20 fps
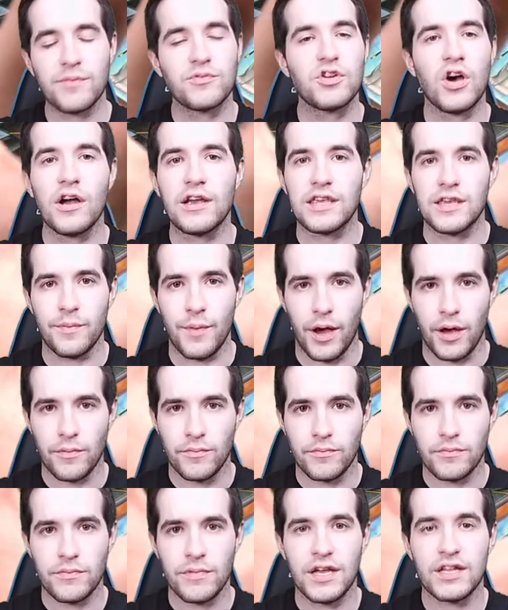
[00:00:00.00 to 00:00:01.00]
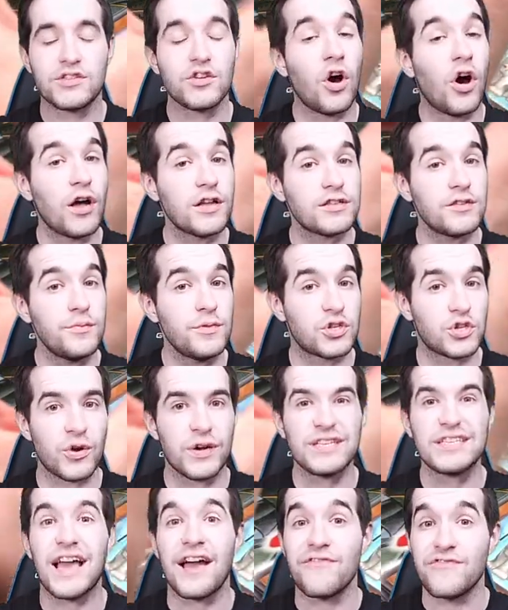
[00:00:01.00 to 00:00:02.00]
I'm talking about. It's awesome. It's
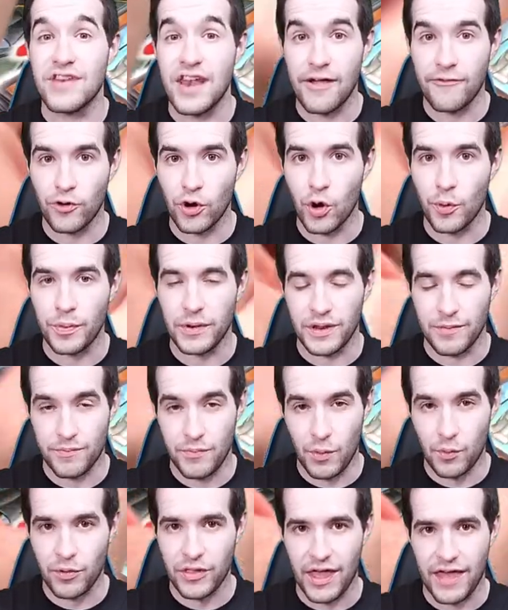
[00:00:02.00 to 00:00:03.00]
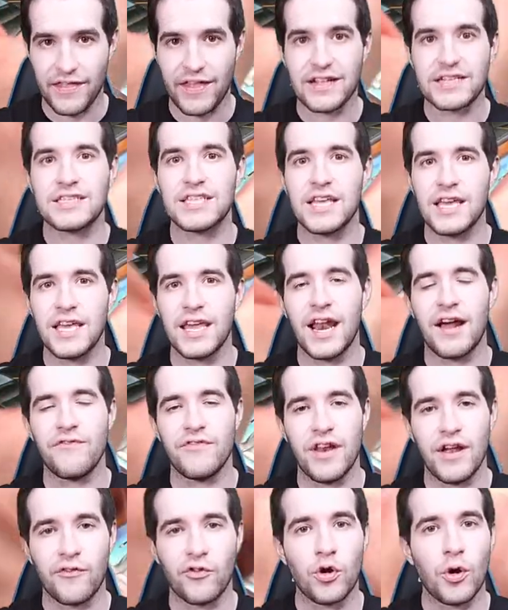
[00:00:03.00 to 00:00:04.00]
crazy. I've never opened it. Remember that. That's the hint.
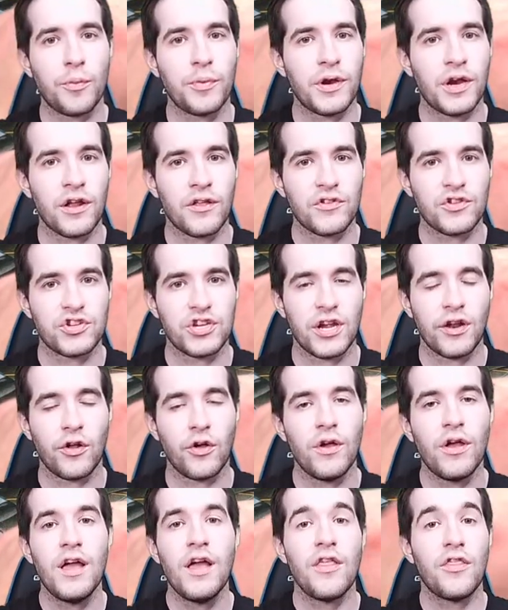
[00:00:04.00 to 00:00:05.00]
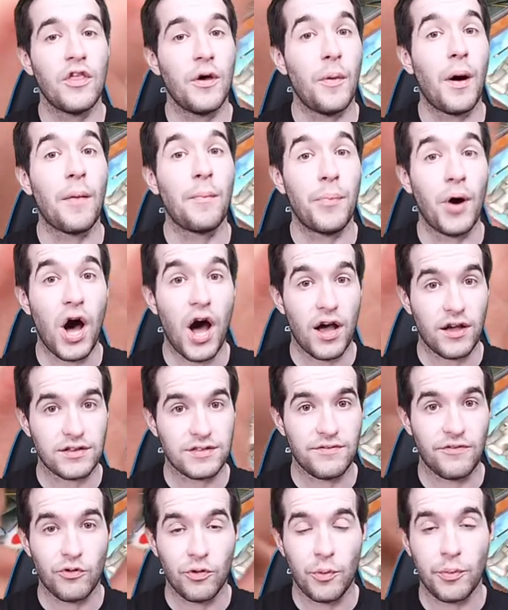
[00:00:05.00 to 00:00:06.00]
I've never opened it on the channel. The, a
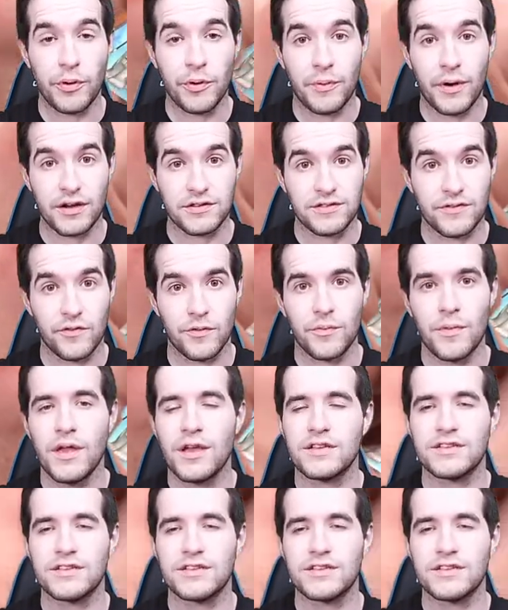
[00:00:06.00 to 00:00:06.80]
box. I've never opened a box of it.